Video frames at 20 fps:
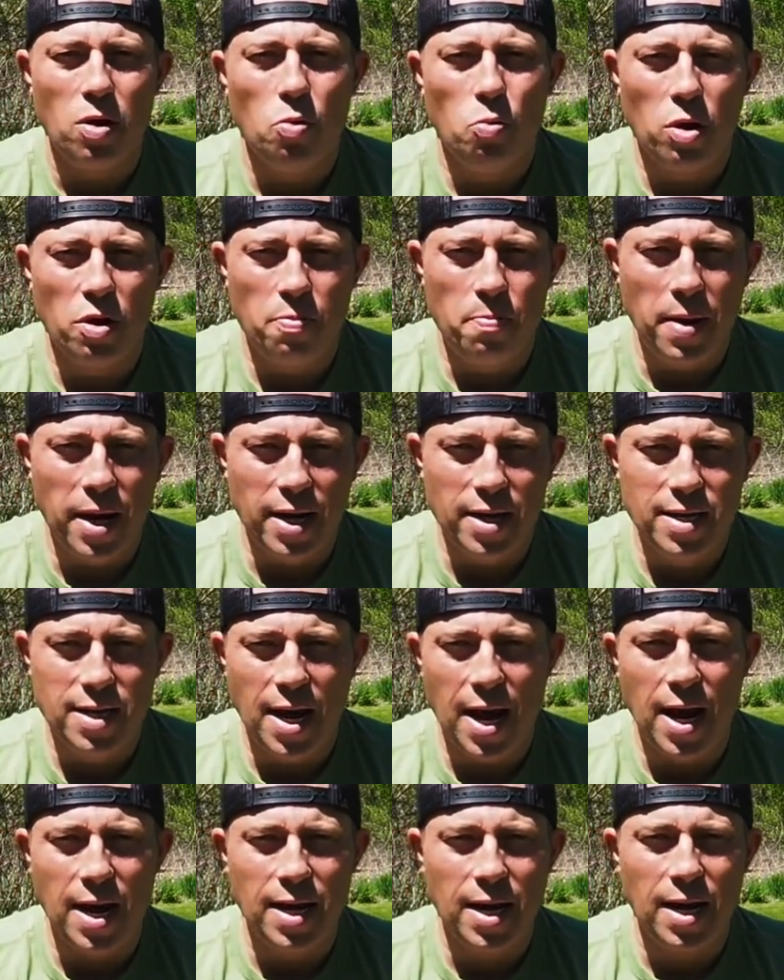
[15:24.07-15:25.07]
with
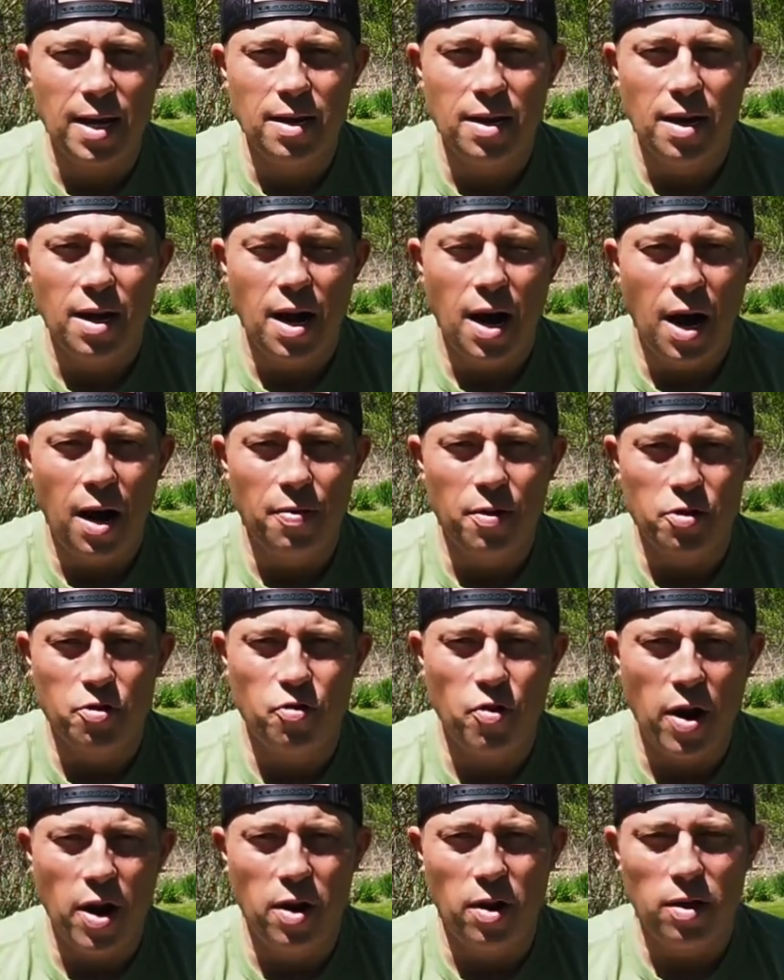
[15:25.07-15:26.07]
maintaining on the
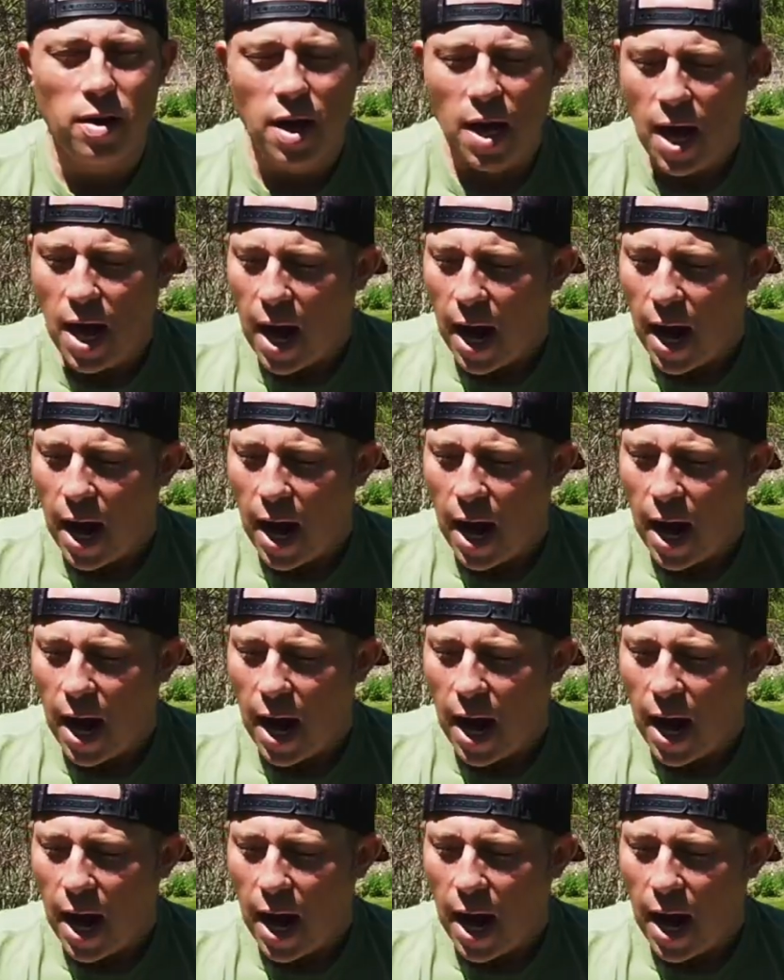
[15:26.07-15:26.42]
trail.